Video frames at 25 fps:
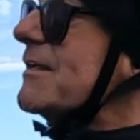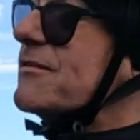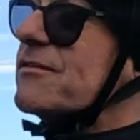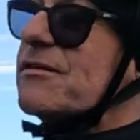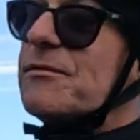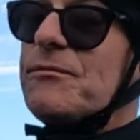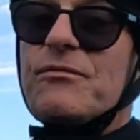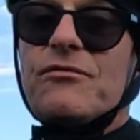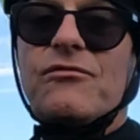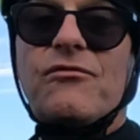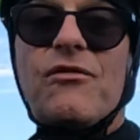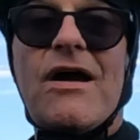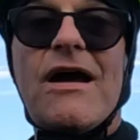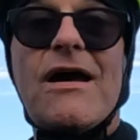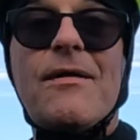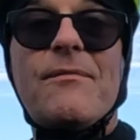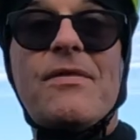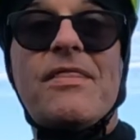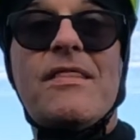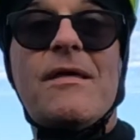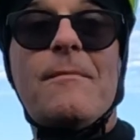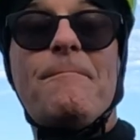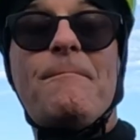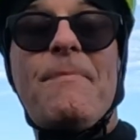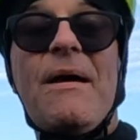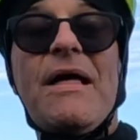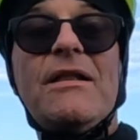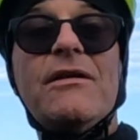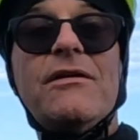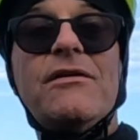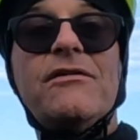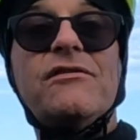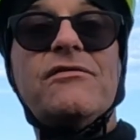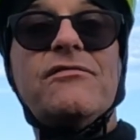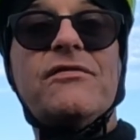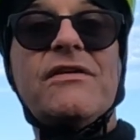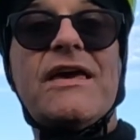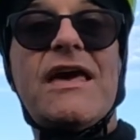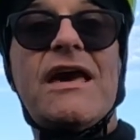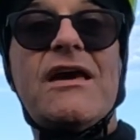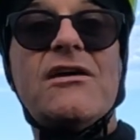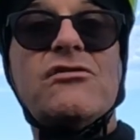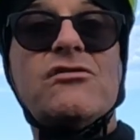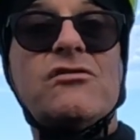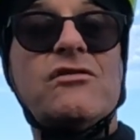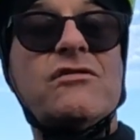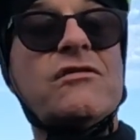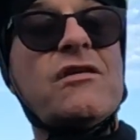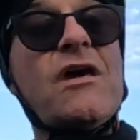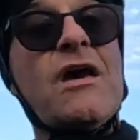subscribe and the bell
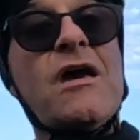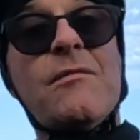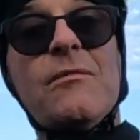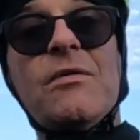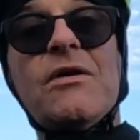notifications,